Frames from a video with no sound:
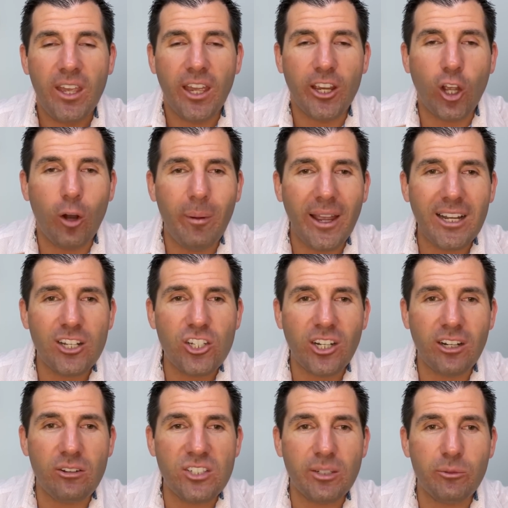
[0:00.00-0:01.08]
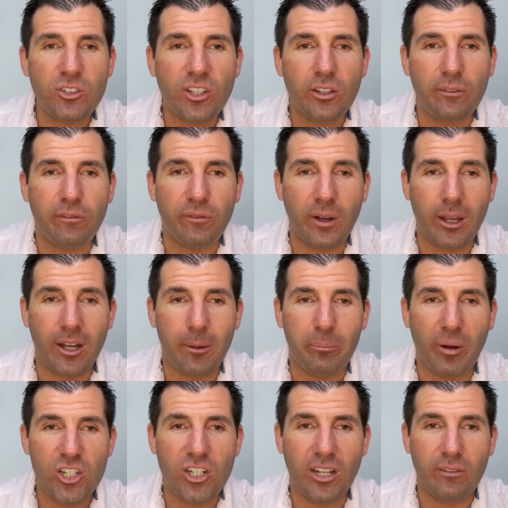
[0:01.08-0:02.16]
And go back and check out some of those other uh,
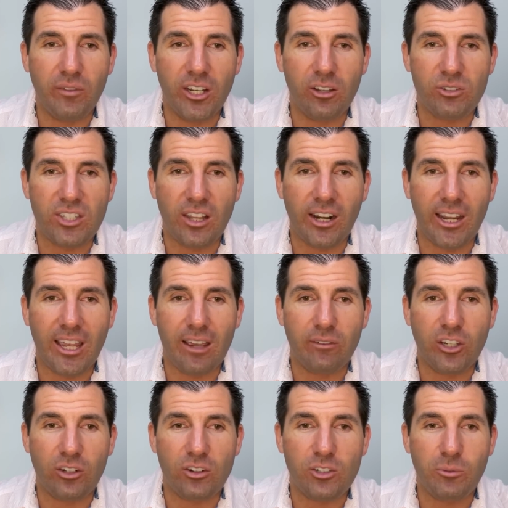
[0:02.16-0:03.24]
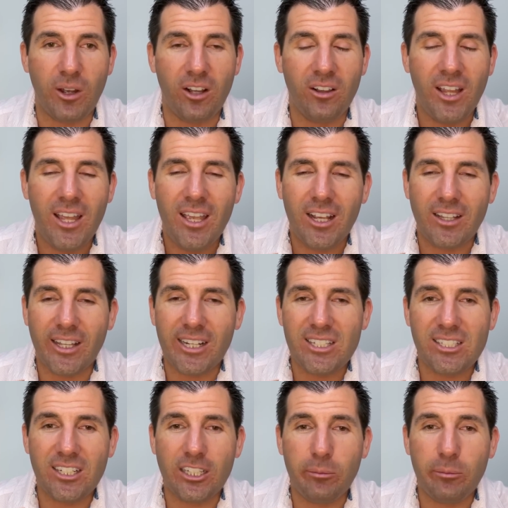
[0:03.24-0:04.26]
budgeting videos that I have here as well. Like I said at the